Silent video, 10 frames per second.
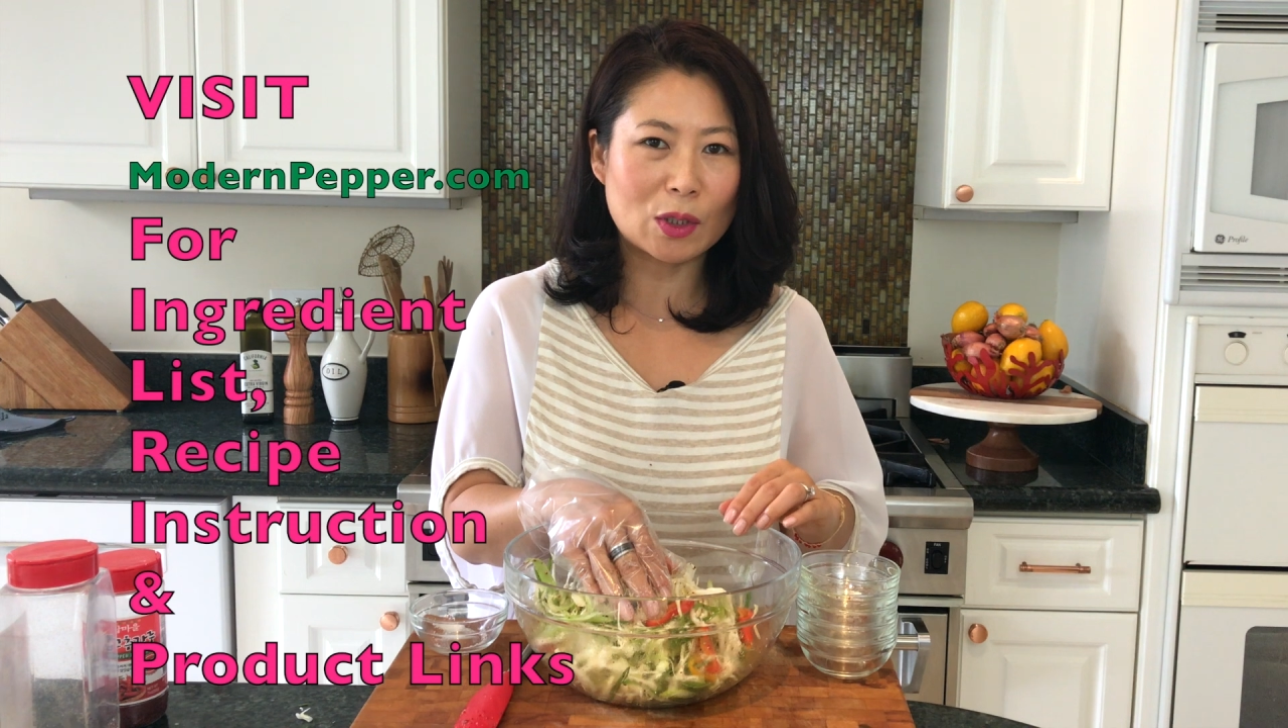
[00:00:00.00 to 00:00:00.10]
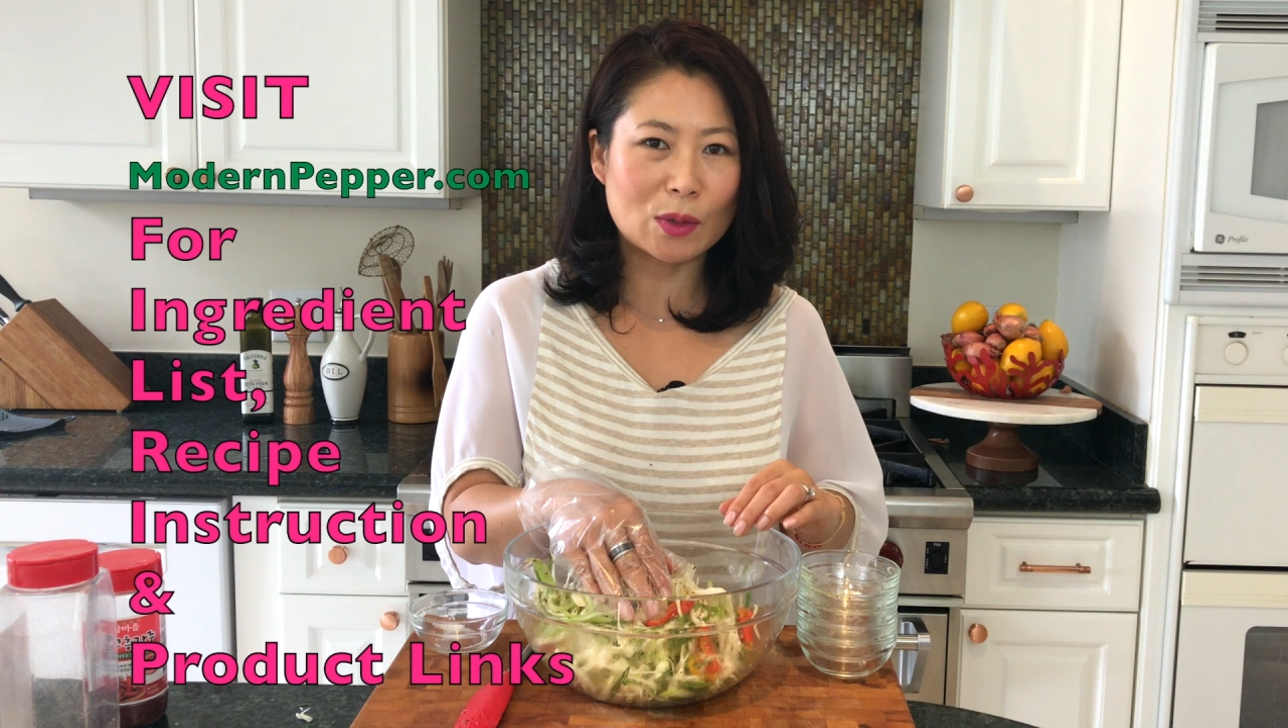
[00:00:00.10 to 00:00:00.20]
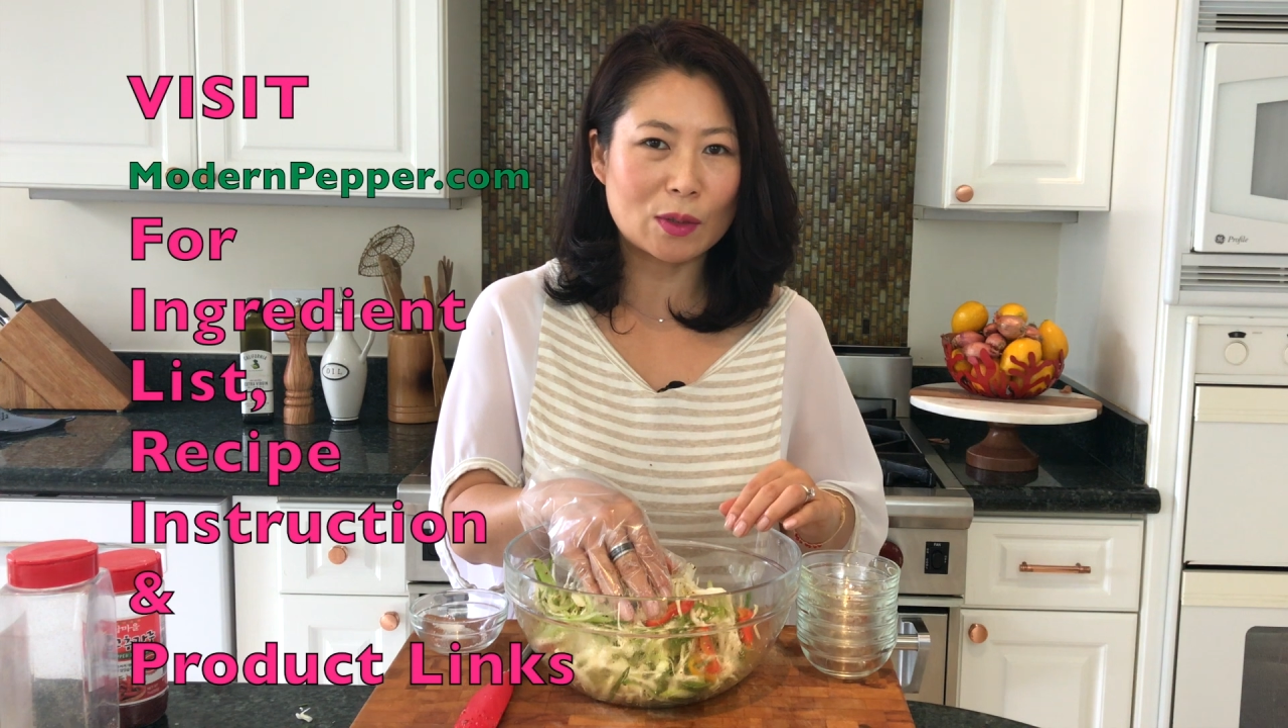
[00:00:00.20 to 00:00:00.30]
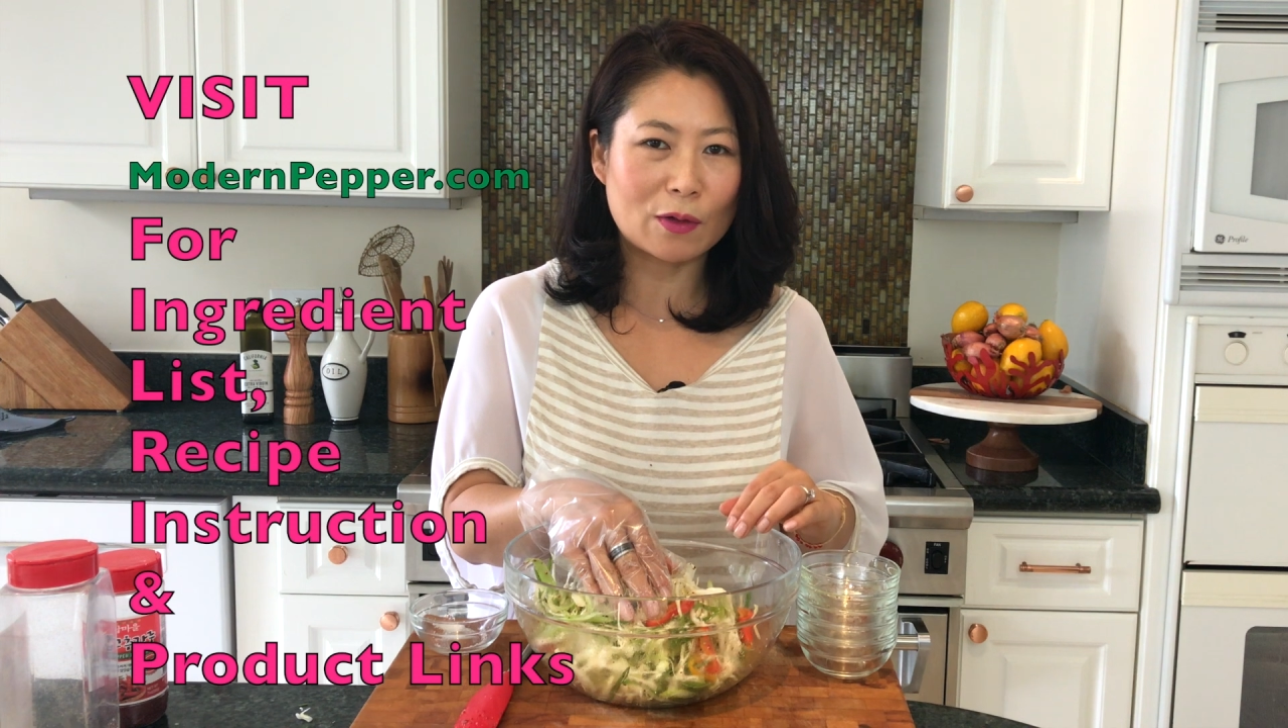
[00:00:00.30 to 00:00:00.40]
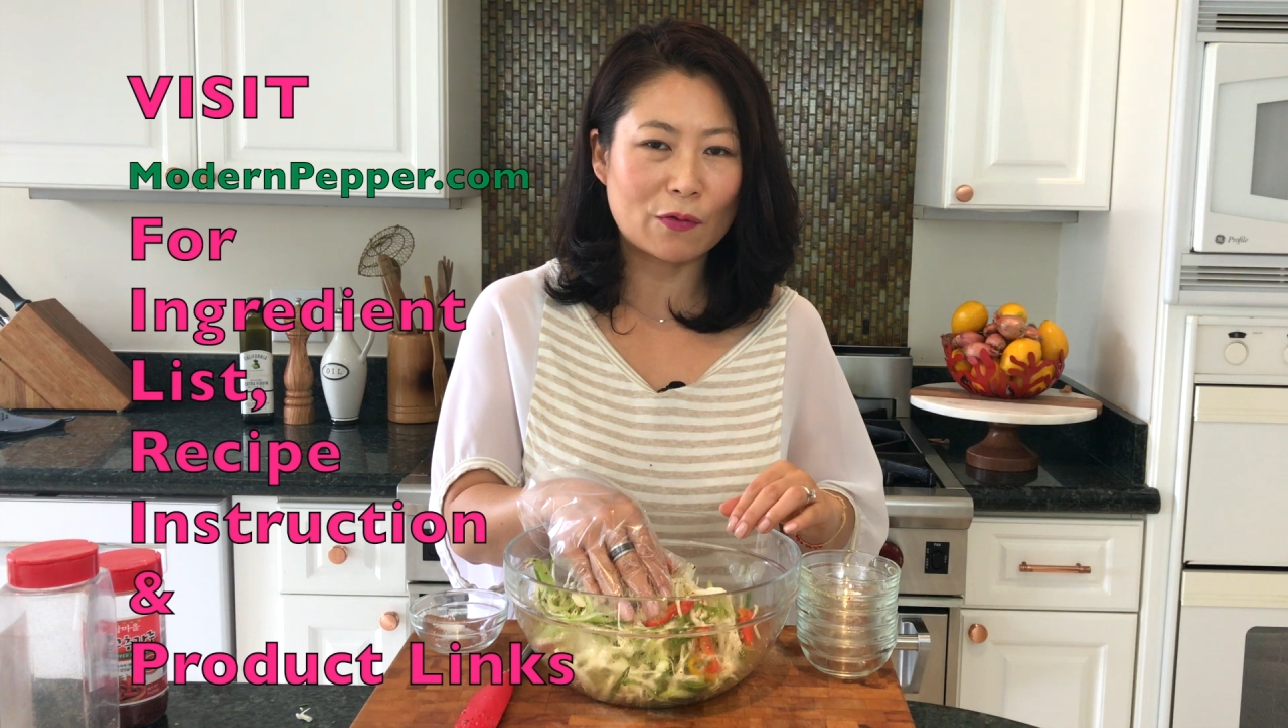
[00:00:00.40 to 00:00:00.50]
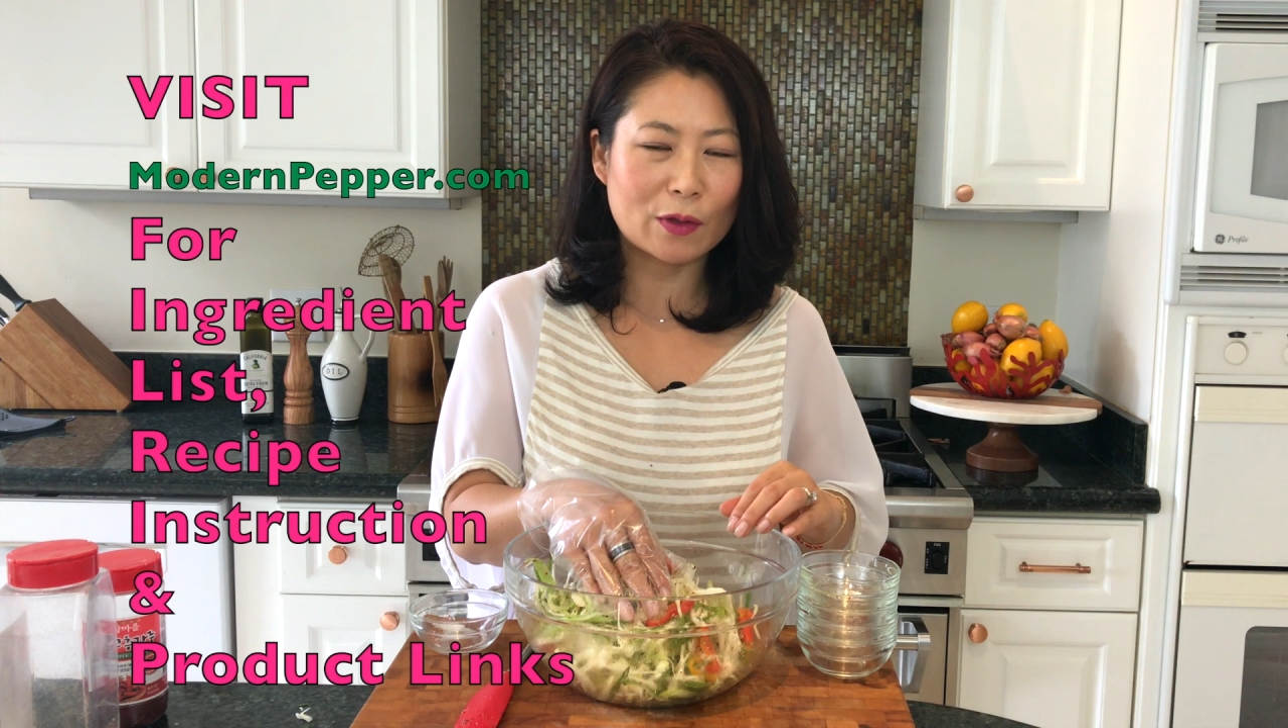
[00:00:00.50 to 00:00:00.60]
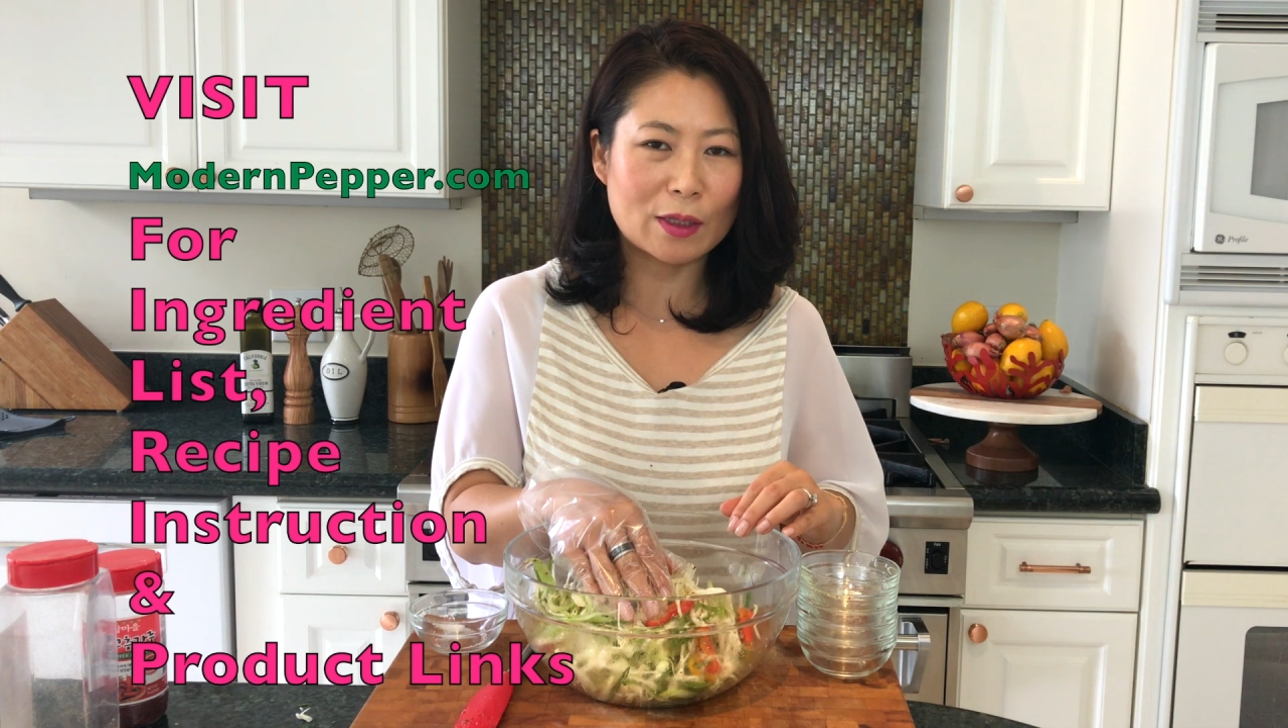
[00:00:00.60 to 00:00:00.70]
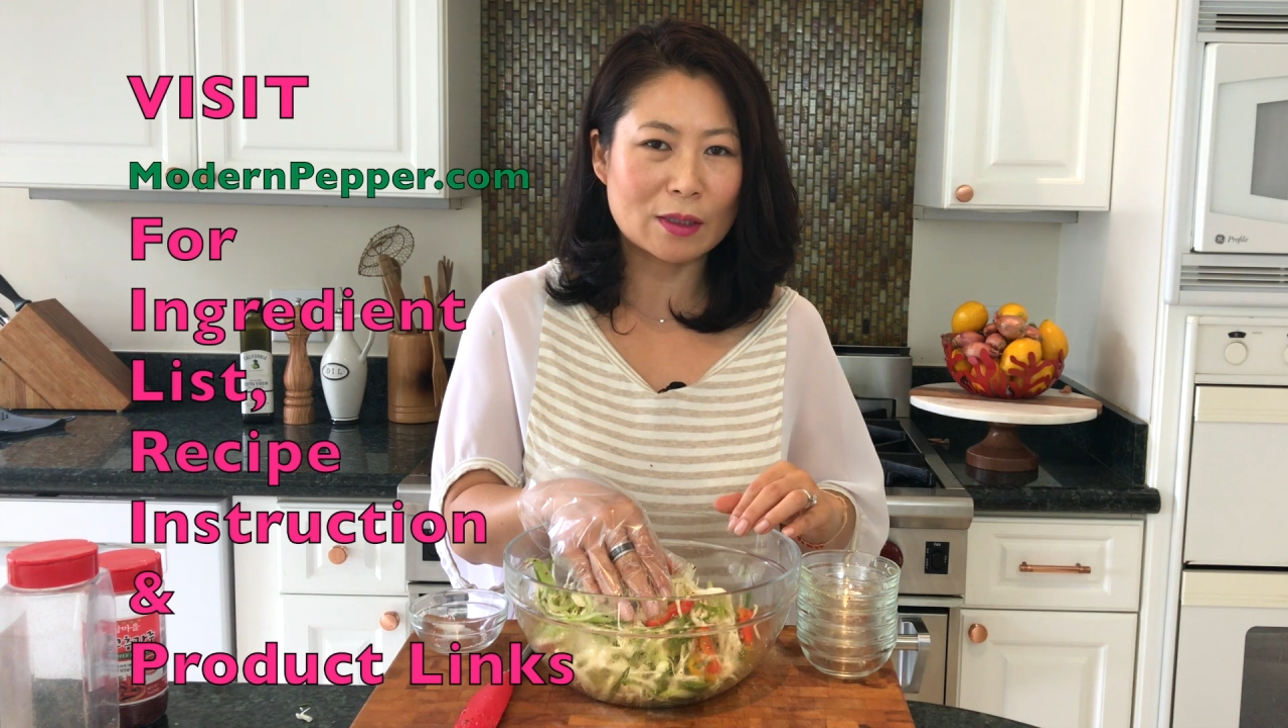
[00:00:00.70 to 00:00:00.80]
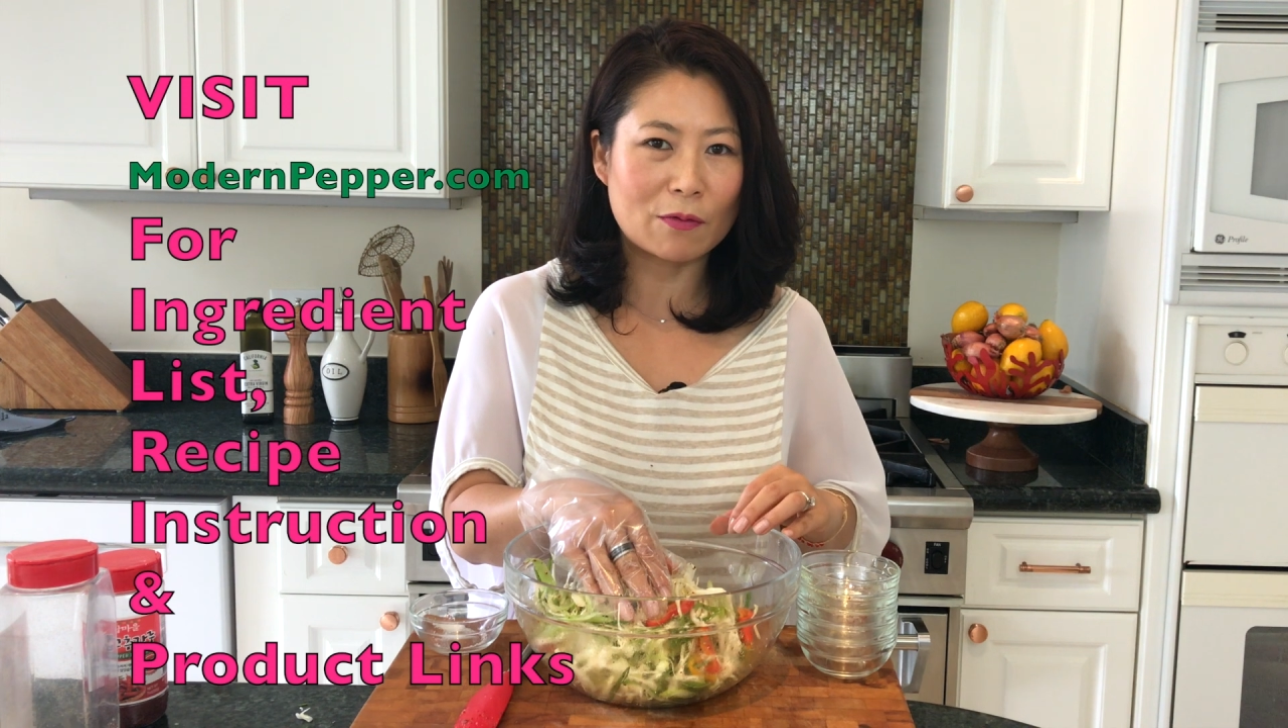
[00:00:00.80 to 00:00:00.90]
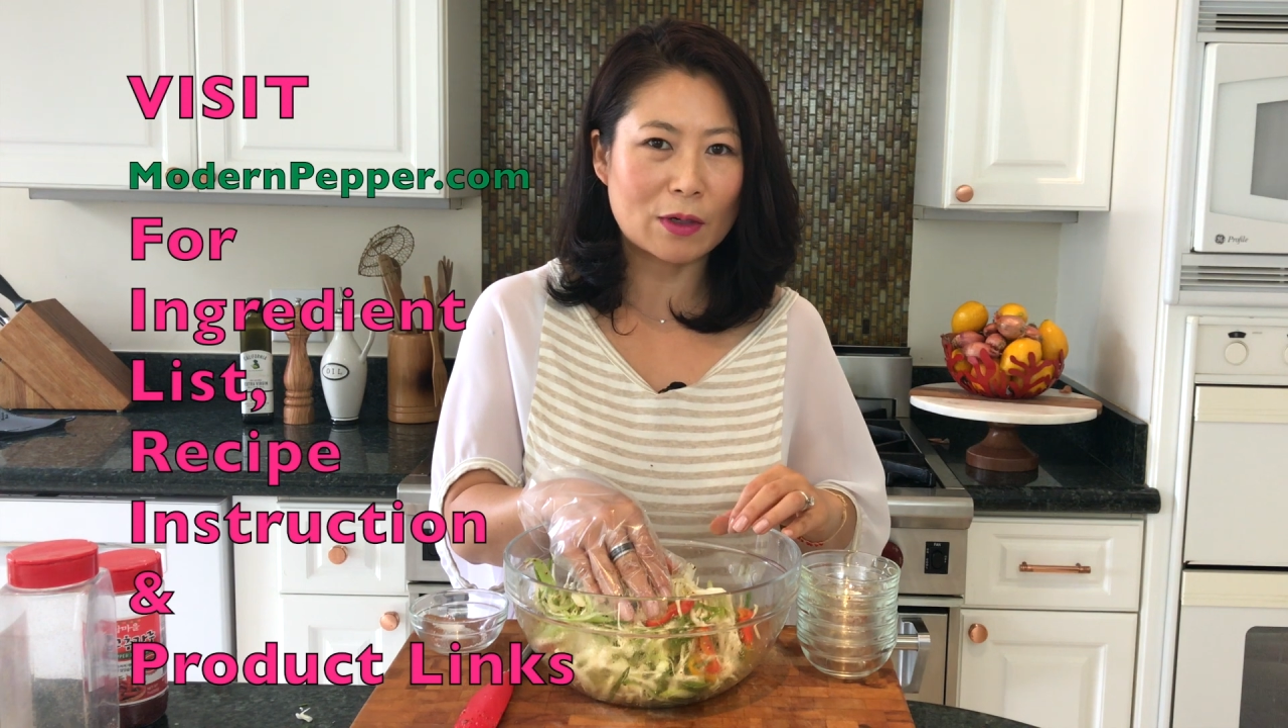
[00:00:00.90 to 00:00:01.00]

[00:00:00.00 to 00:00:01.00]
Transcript: using for this